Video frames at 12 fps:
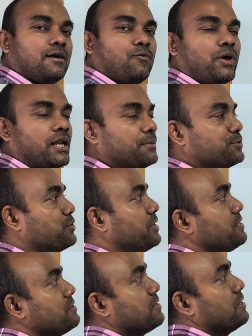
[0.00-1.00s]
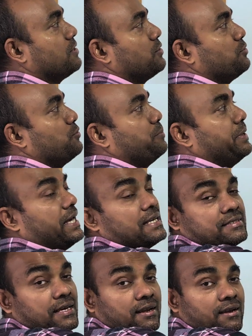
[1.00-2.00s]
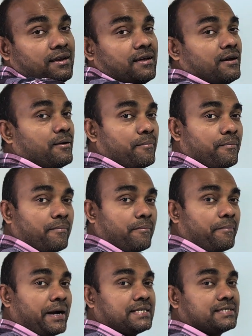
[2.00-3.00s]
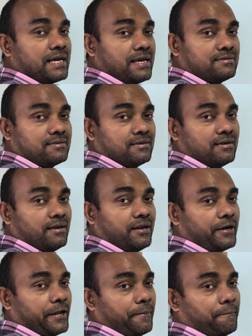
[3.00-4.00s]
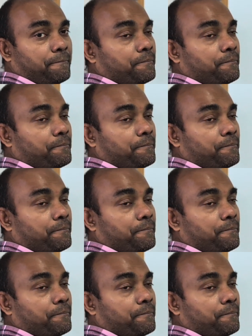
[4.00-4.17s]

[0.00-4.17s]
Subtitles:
Welcome students to BSL Bite Size Learning.